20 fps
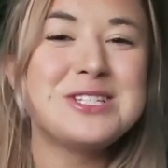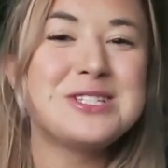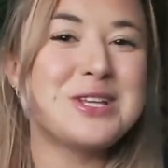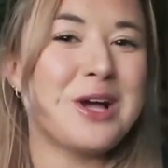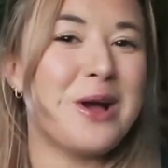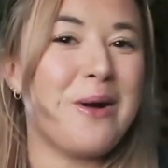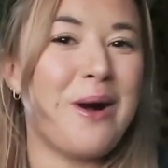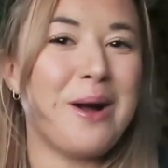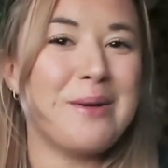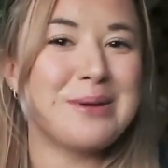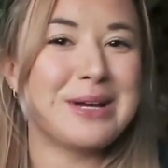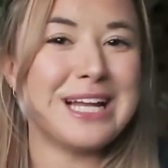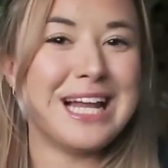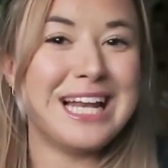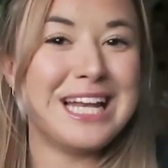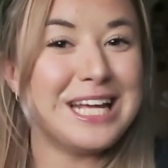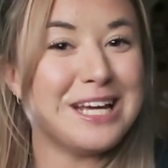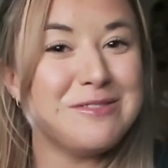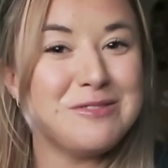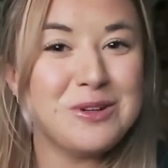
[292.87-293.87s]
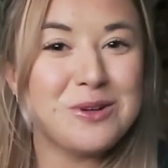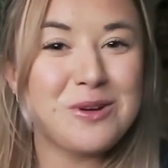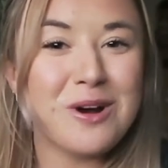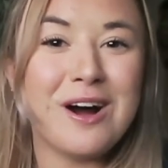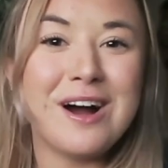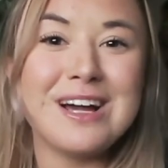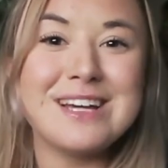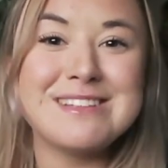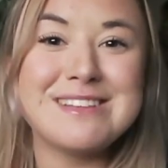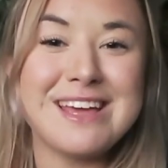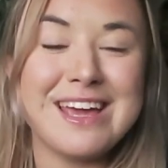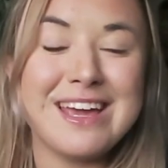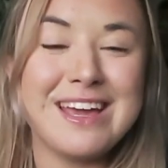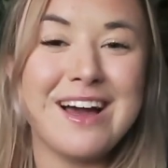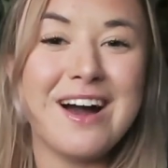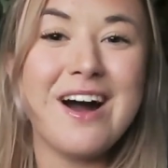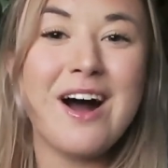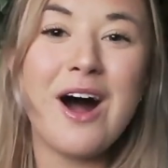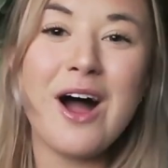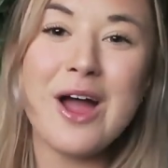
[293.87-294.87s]
So I'm gonna leave you guys
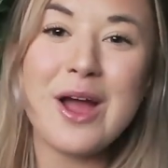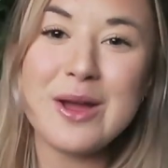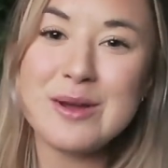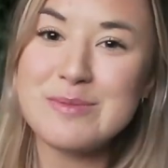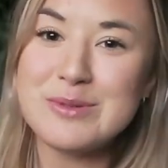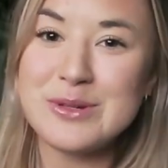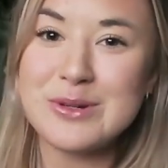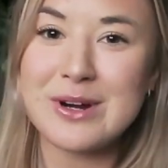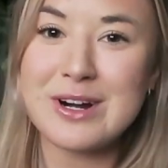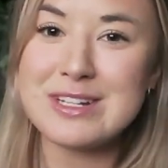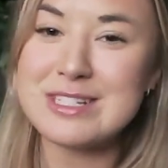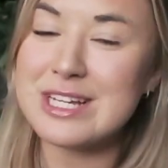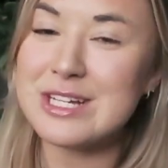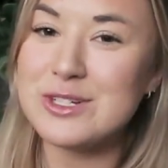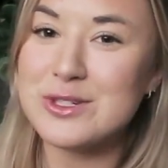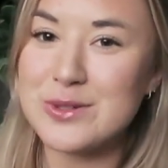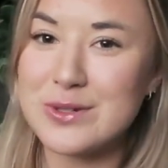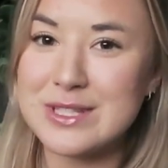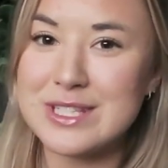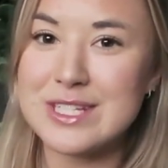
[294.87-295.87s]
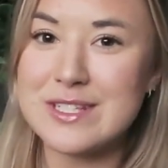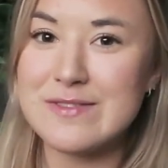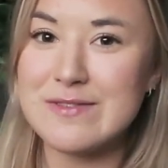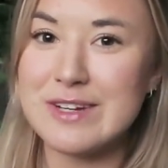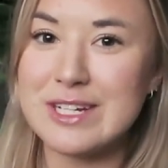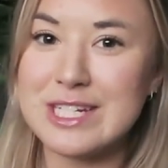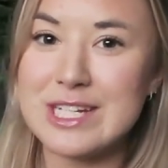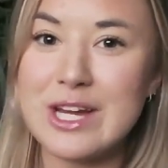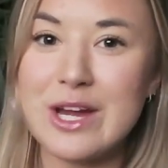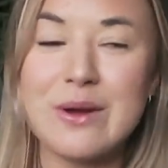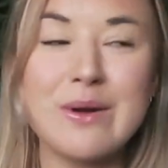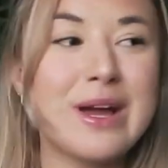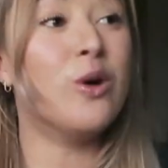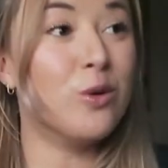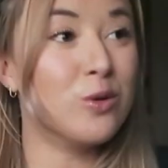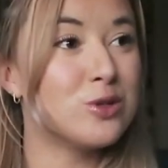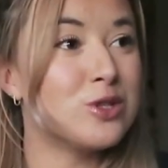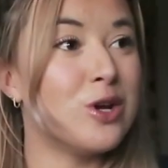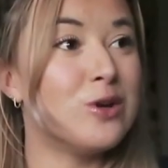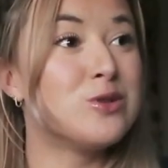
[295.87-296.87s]
here. I hope you guys enjoyed this video.
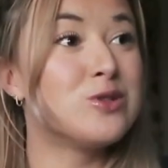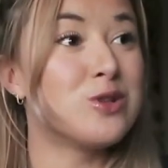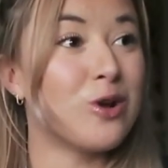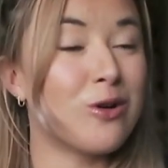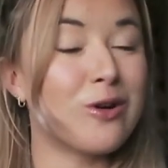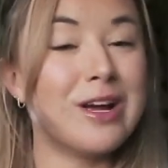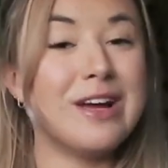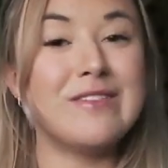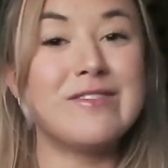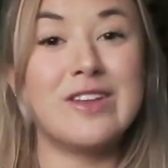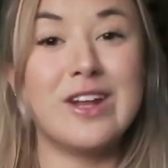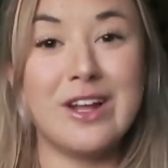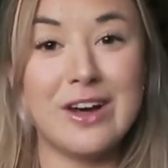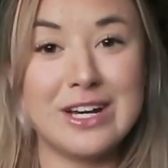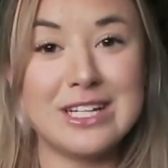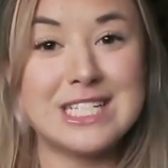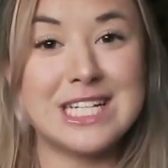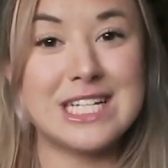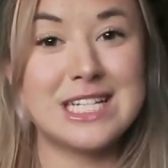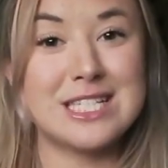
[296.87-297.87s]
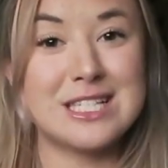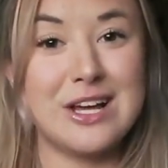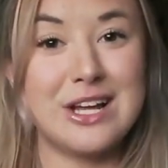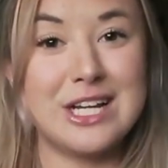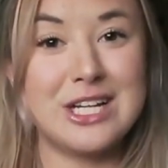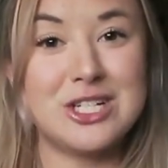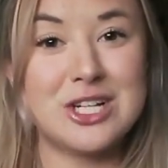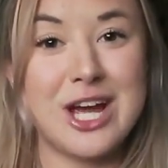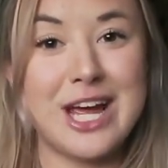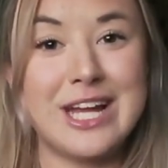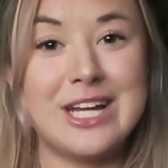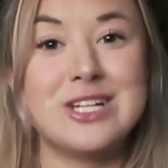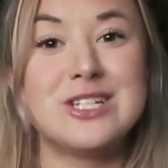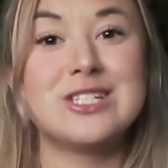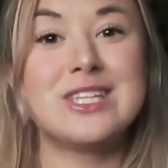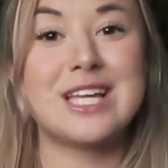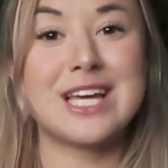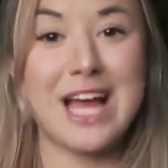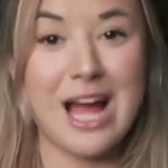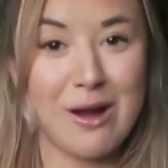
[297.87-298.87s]
Also, sorry if the lighting slightly
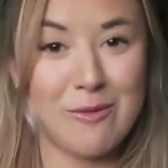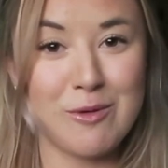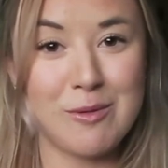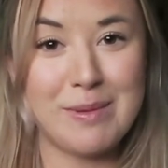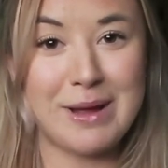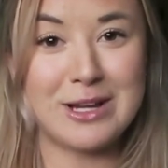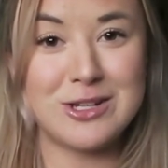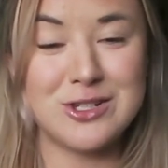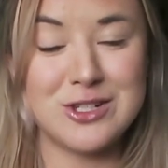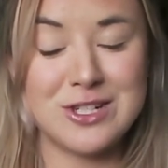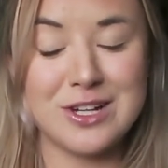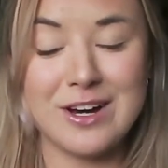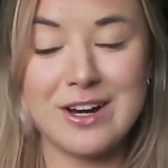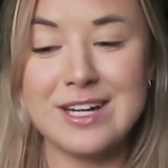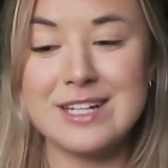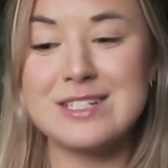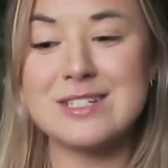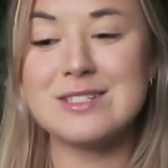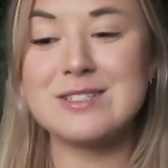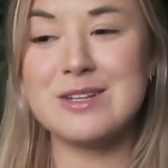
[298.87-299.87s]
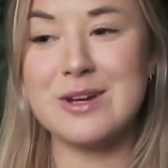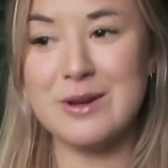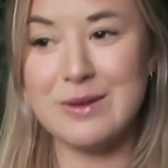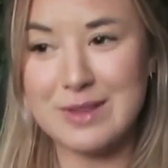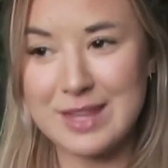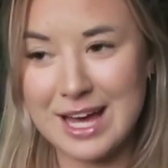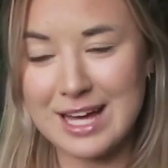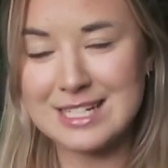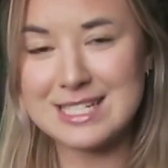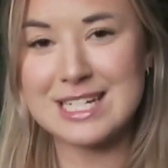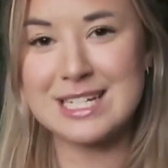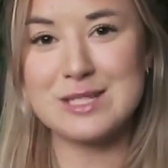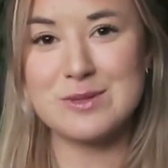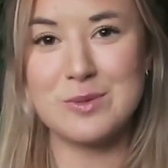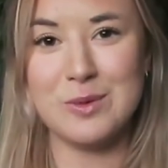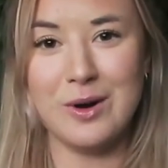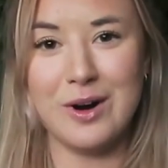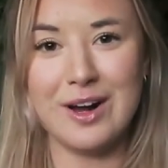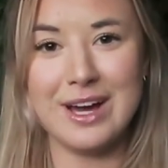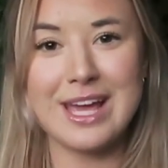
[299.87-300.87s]
changed. The camera battery died, so that is
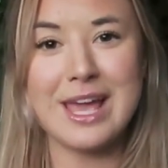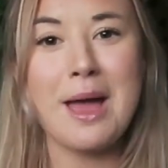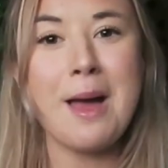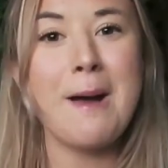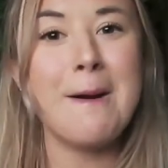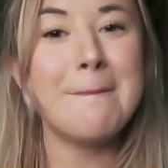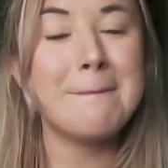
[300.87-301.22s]
why.